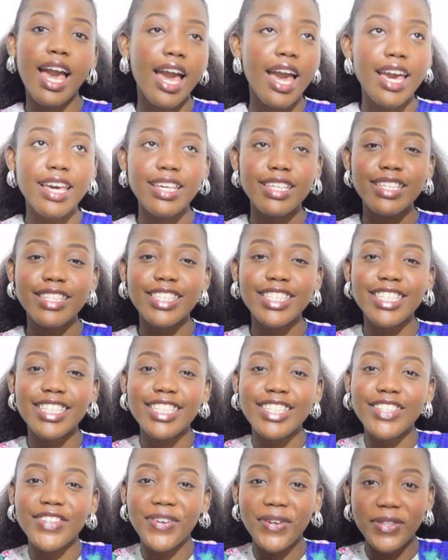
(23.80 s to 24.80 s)

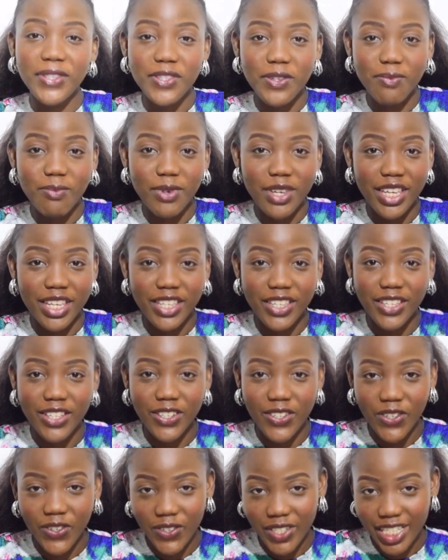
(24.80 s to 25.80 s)
is going to be a
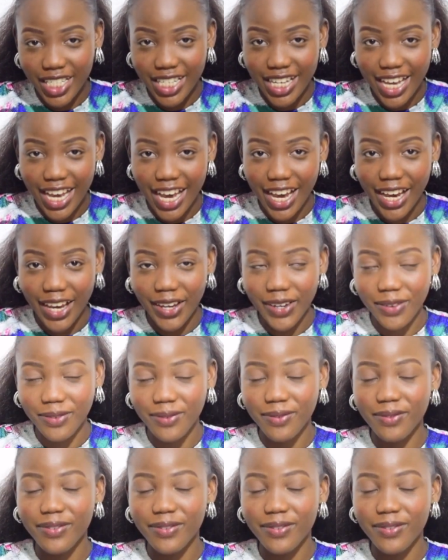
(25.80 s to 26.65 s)
story time.